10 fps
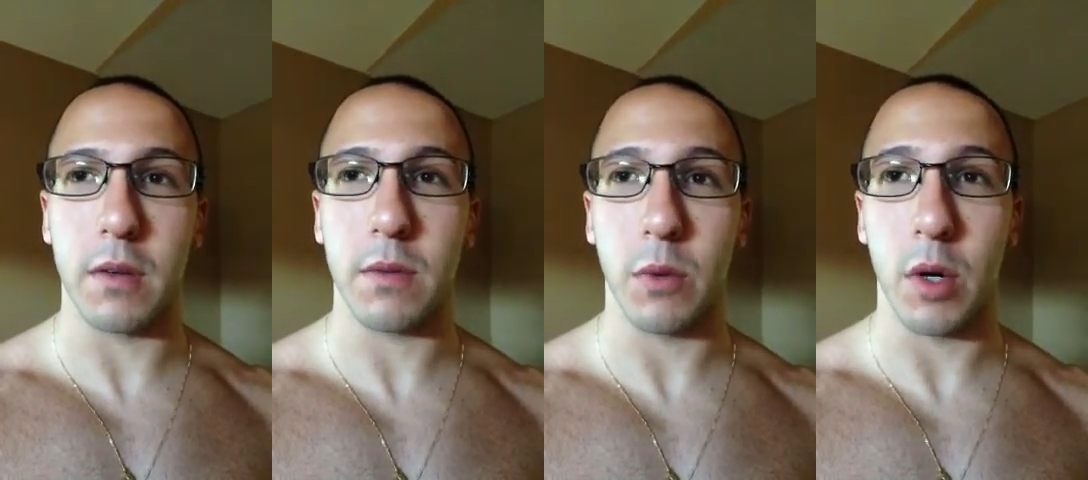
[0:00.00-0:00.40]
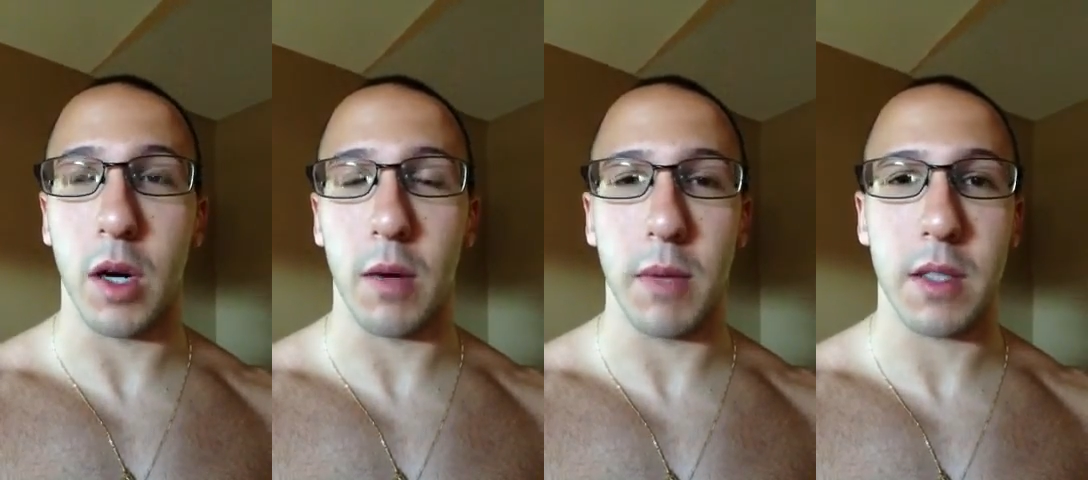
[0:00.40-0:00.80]
we're
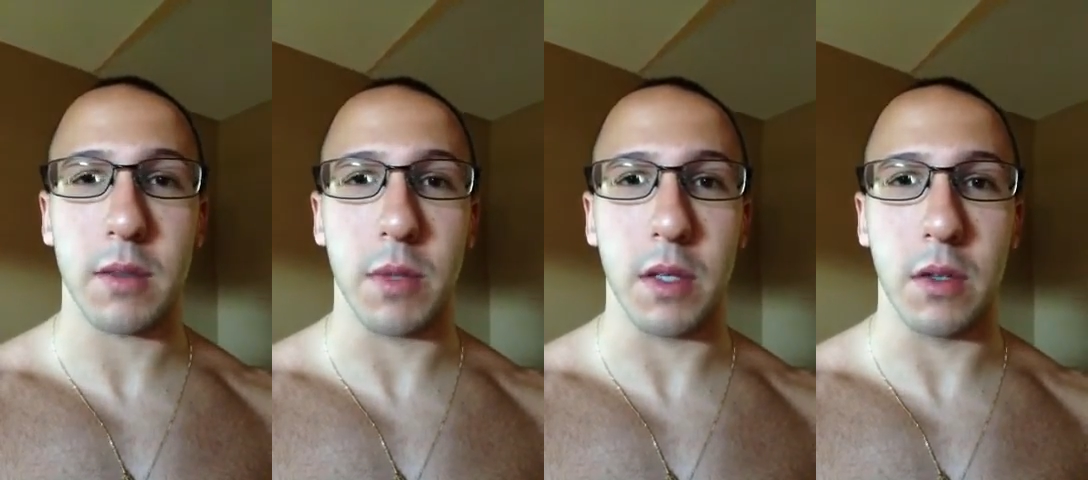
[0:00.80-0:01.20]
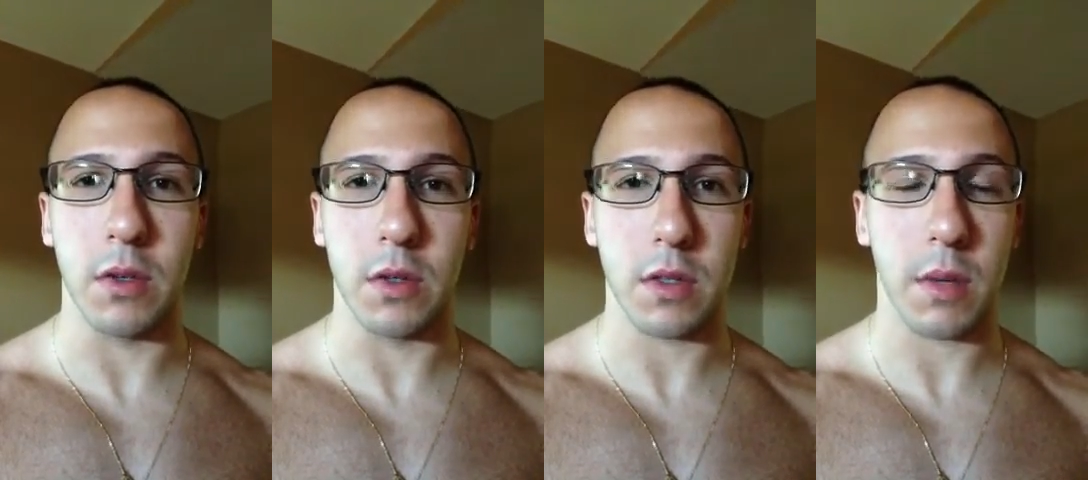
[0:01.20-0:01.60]
all meant to be
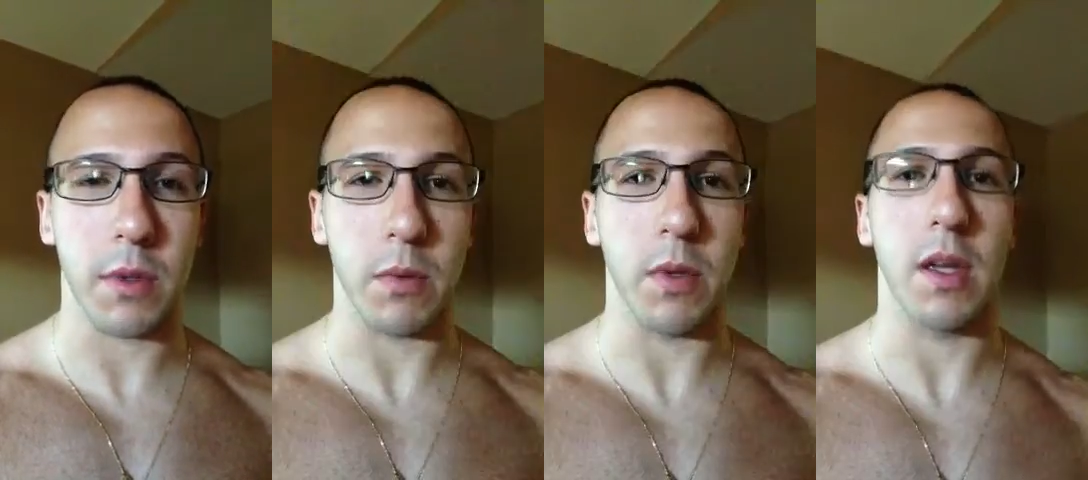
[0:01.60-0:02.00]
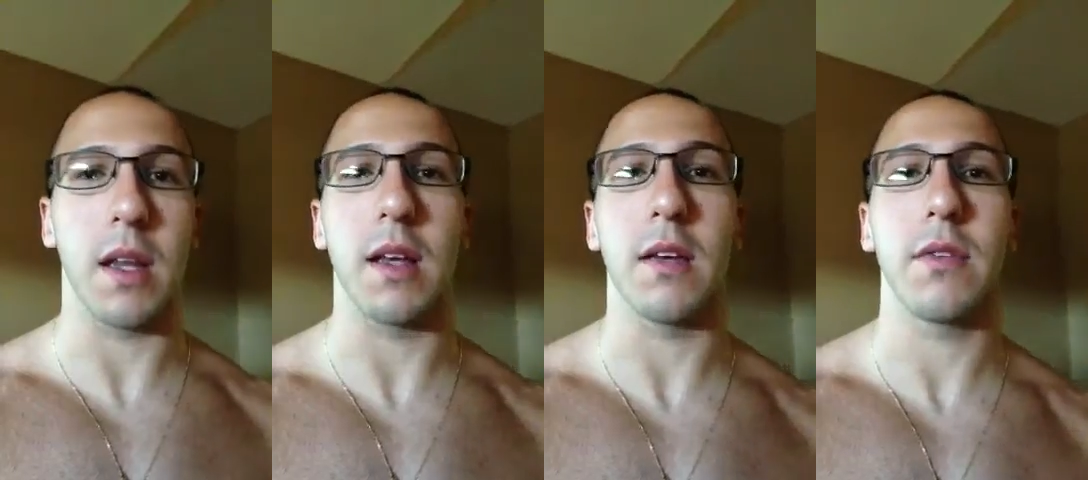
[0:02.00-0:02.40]
doing something with
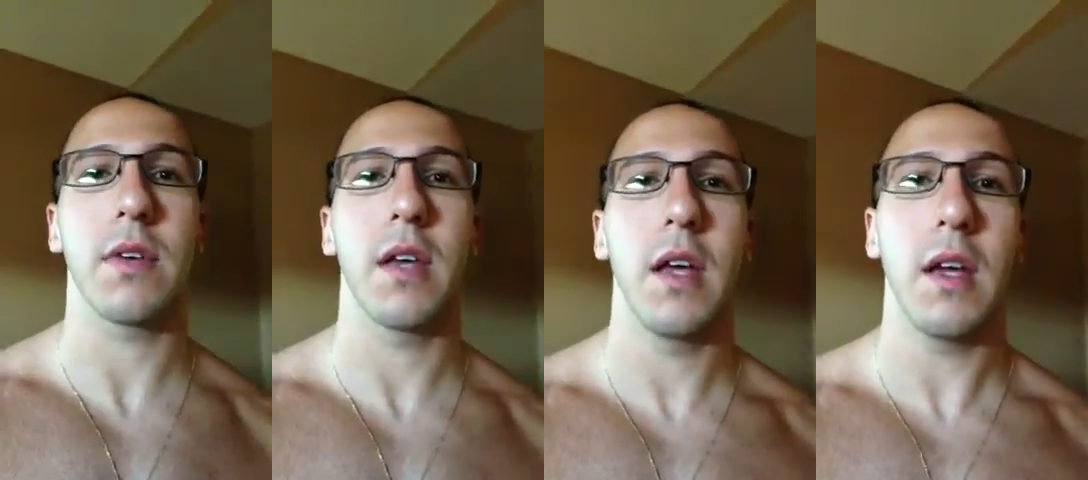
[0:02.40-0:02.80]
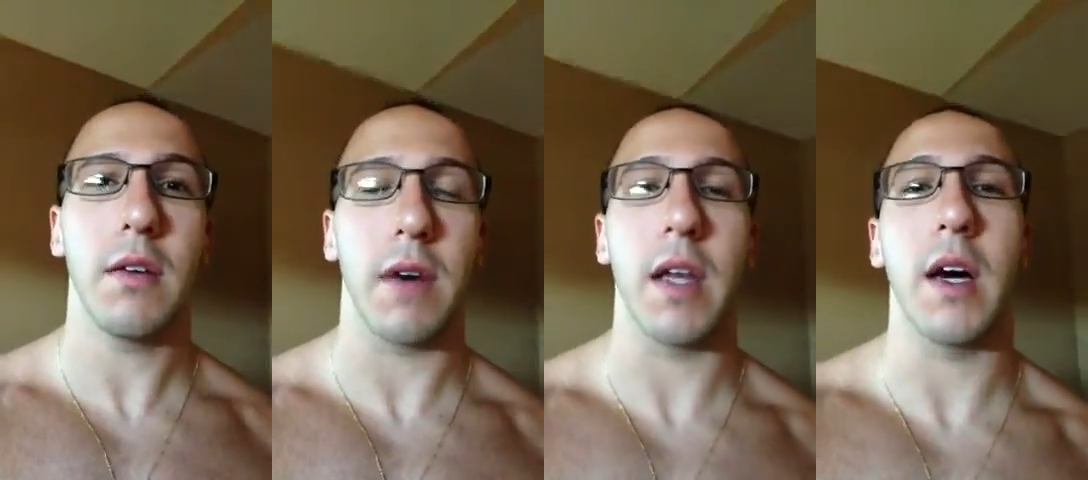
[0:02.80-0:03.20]
our life.
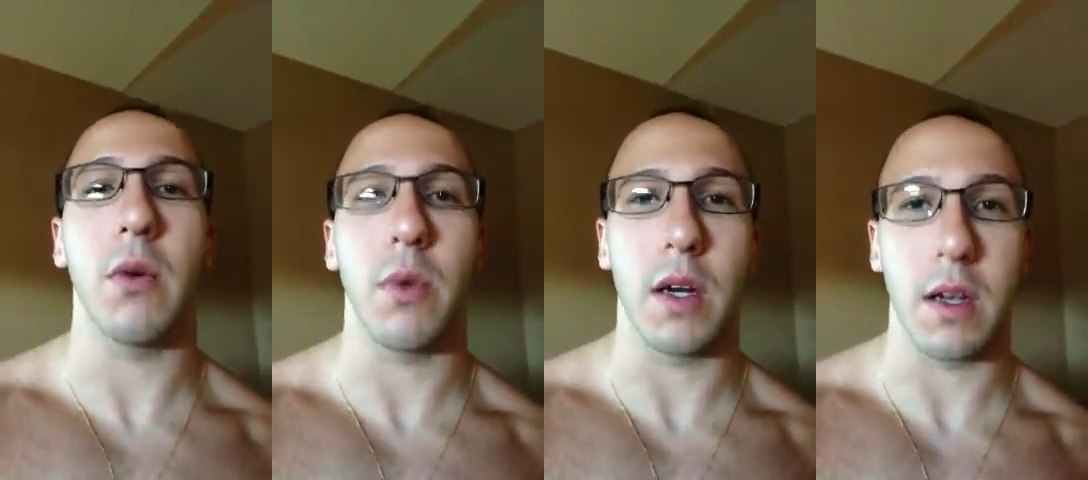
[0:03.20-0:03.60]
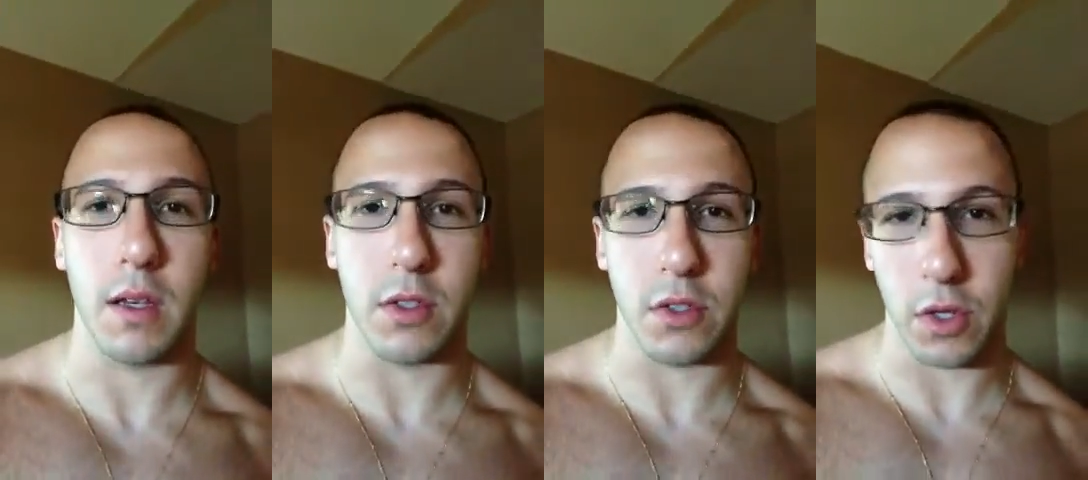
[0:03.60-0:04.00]
Find out what it
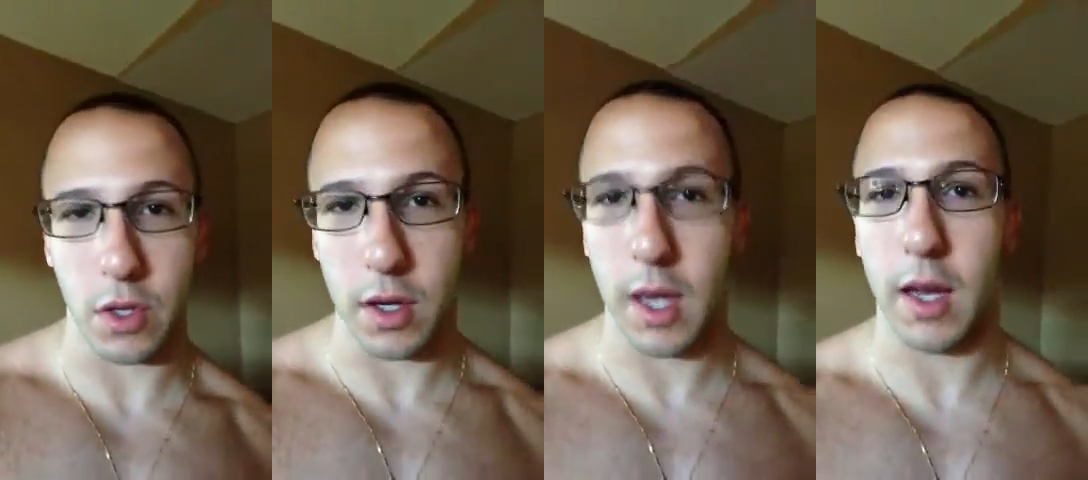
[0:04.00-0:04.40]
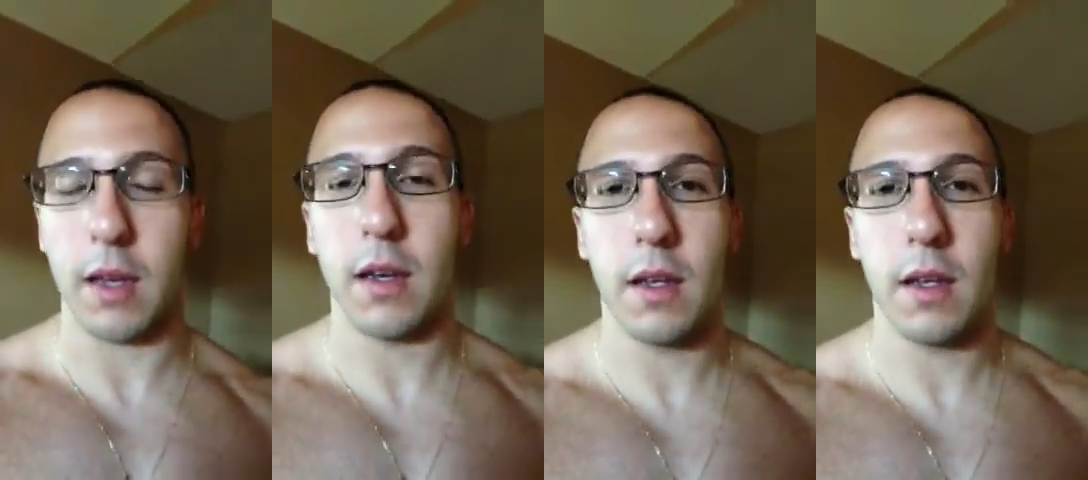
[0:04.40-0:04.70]
is you're good at,